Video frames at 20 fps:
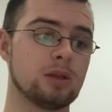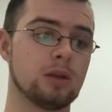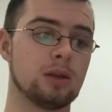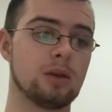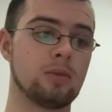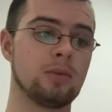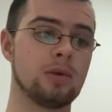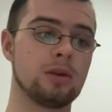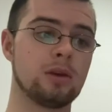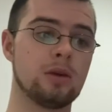
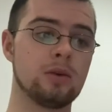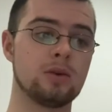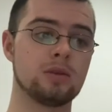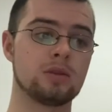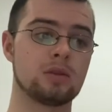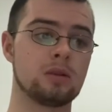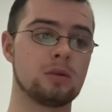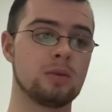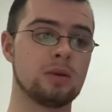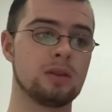and we know it's
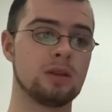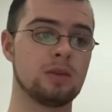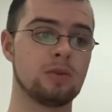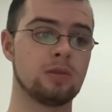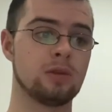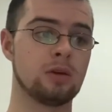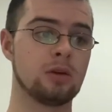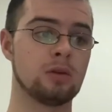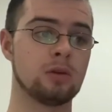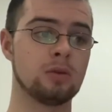going to be
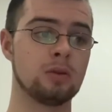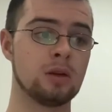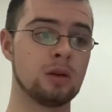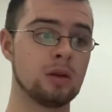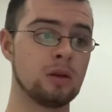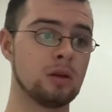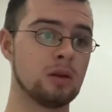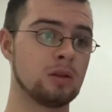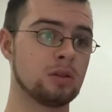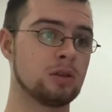difficult,
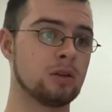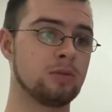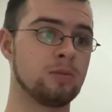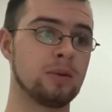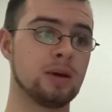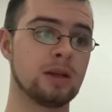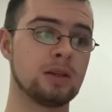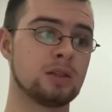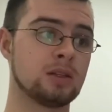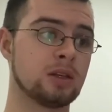tough
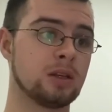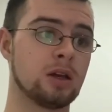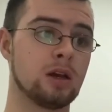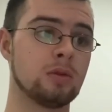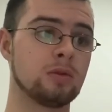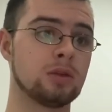place to go.